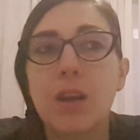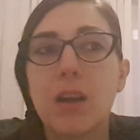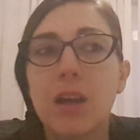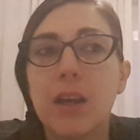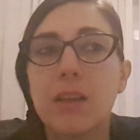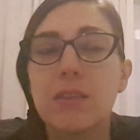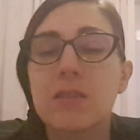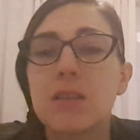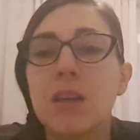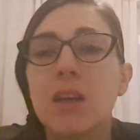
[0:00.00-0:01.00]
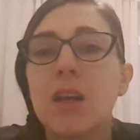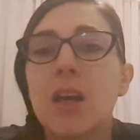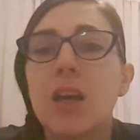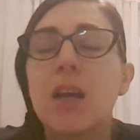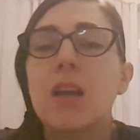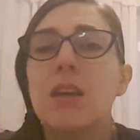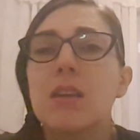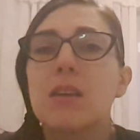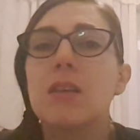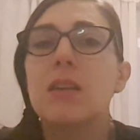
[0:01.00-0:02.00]
and
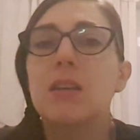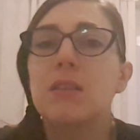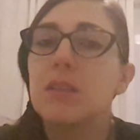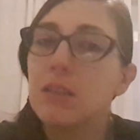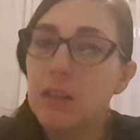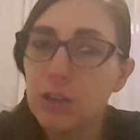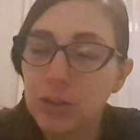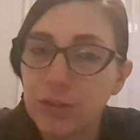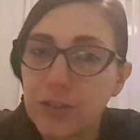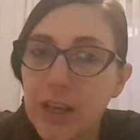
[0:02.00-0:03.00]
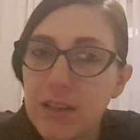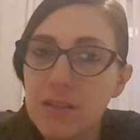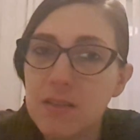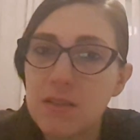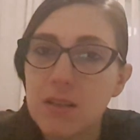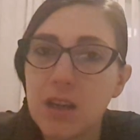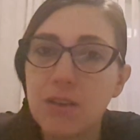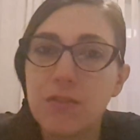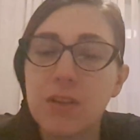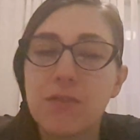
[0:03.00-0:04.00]
he did a lot of tests
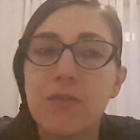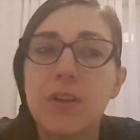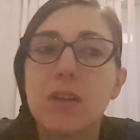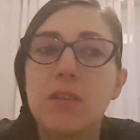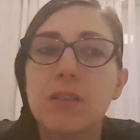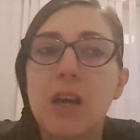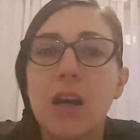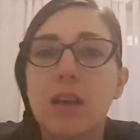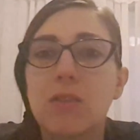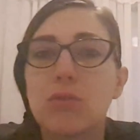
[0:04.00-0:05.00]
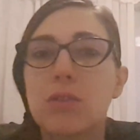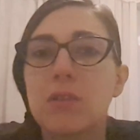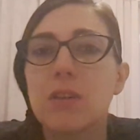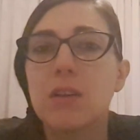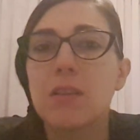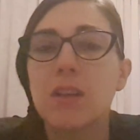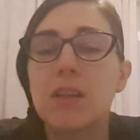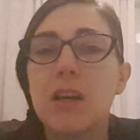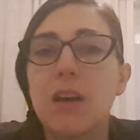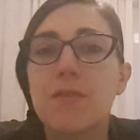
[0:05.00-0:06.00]
and he figured out that
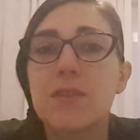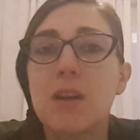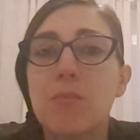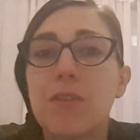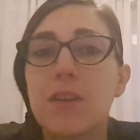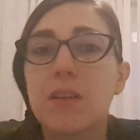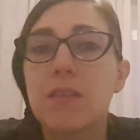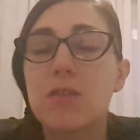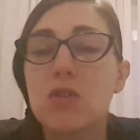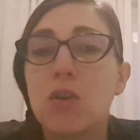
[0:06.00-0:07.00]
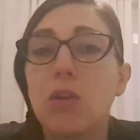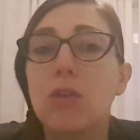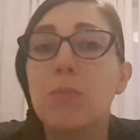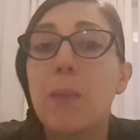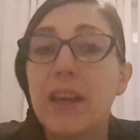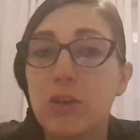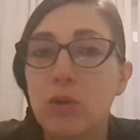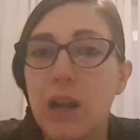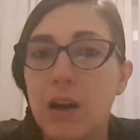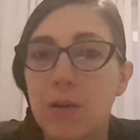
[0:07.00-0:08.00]
I have something that's called
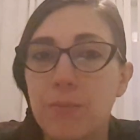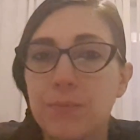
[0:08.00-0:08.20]
macular.